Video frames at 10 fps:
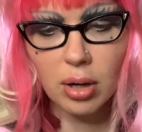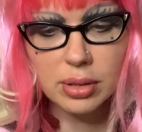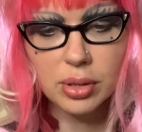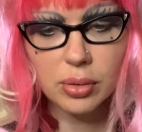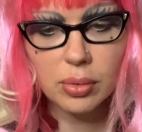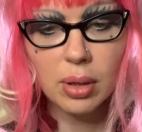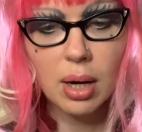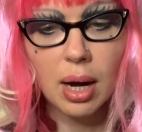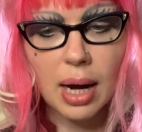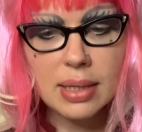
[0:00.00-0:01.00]
to.
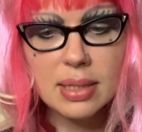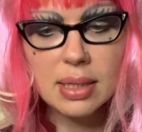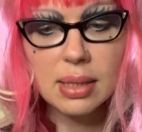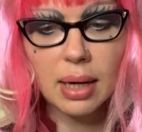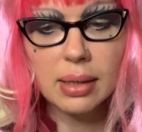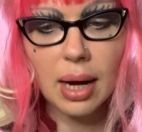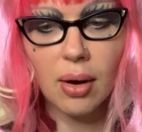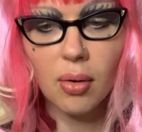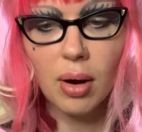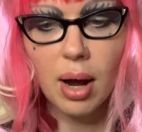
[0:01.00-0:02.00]
I see that
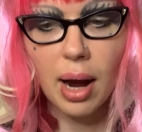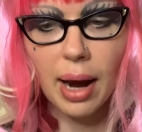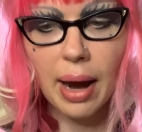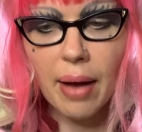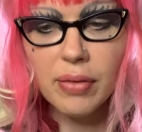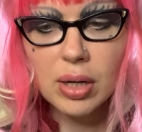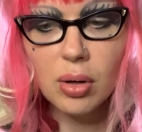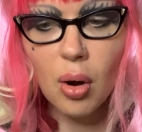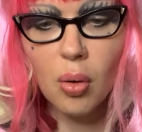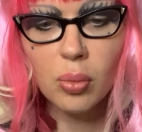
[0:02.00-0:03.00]
now. I haven't
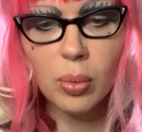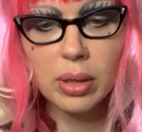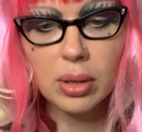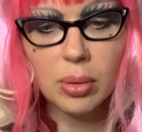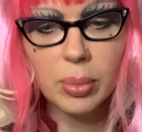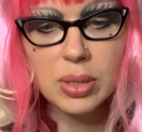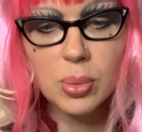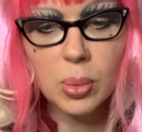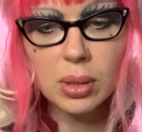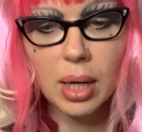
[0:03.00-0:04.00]
known what
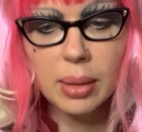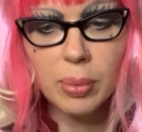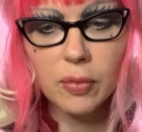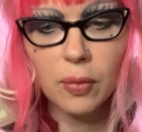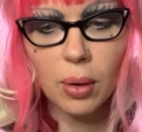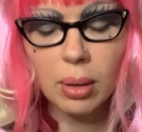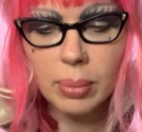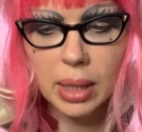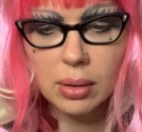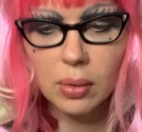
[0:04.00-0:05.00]
humans were like before I
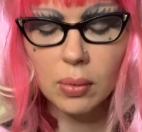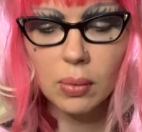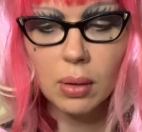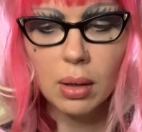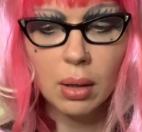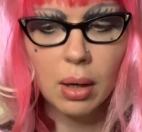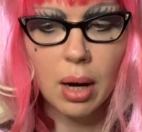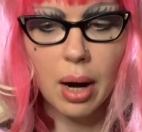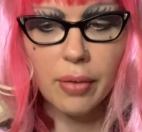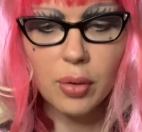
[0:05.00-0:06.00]
met you.
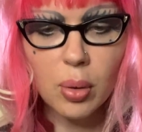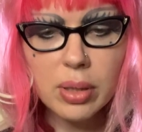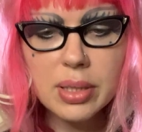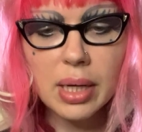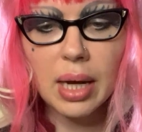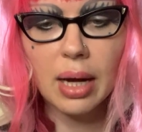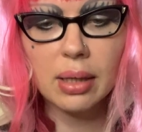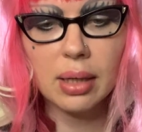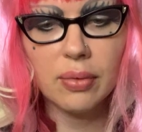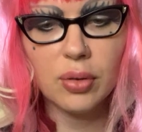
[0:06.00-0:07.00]
Of course I
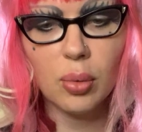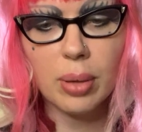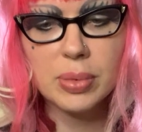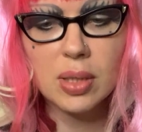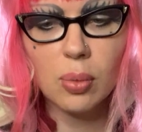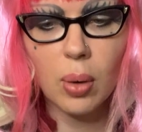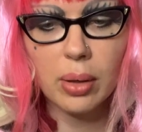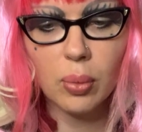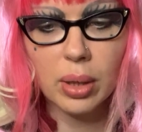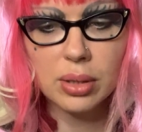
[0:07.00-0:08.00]
can't give you up to the
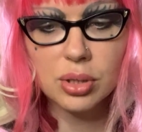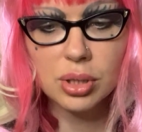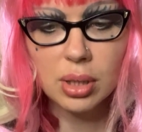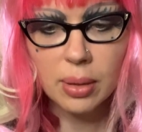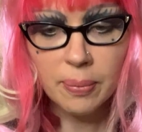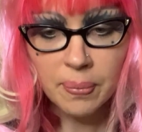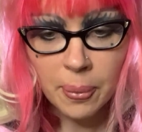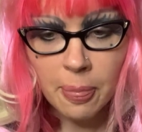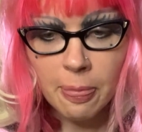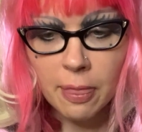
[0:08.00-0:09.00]
White Witch.
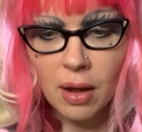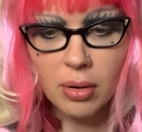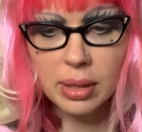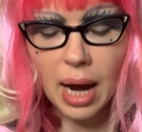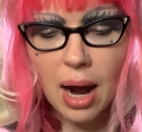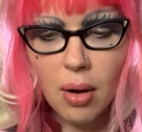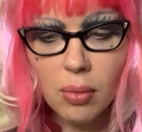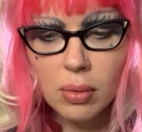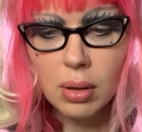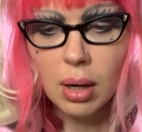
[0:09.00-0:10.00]
Not now.
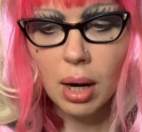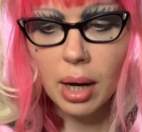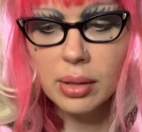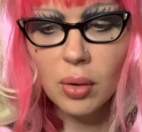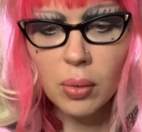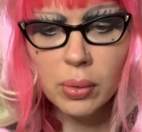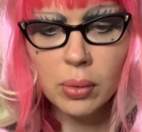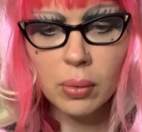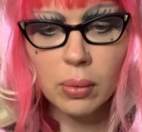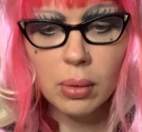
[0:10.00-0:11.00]
I know
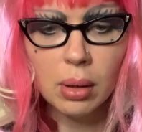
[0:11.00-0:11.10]
you.